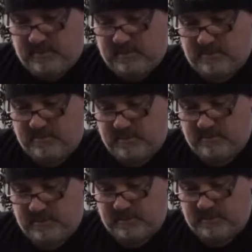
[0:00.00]
There was
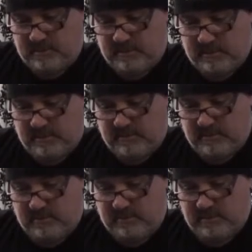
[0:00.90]
something else in here
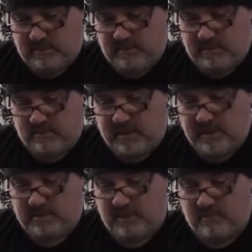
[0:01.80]
too. That's okay.
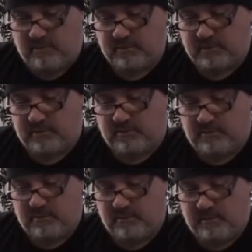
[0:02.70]
It's got real steel
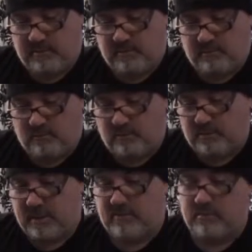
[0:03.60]
aluminum and real
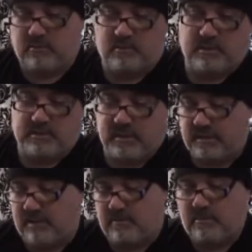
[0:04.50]
leather. So we'll just take
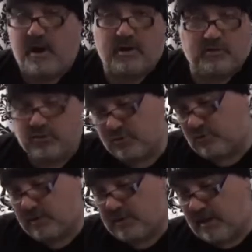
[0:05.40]
it out of the box and show
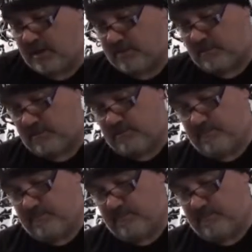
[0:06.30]
you guys here.